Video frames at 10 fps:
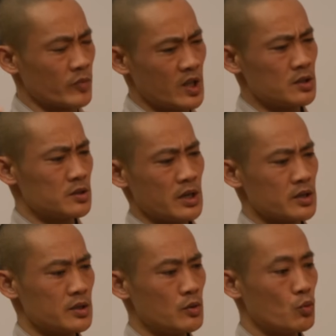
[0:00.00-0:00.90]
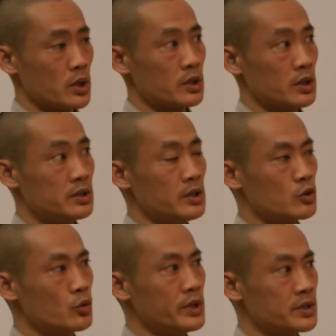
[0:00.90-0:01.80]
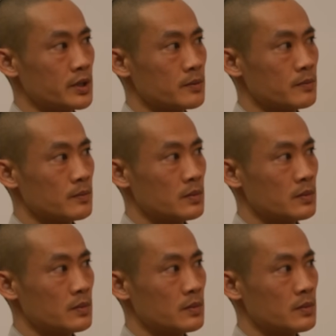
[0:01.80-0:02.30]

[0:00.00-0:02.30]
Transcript: This is actually what is increasing.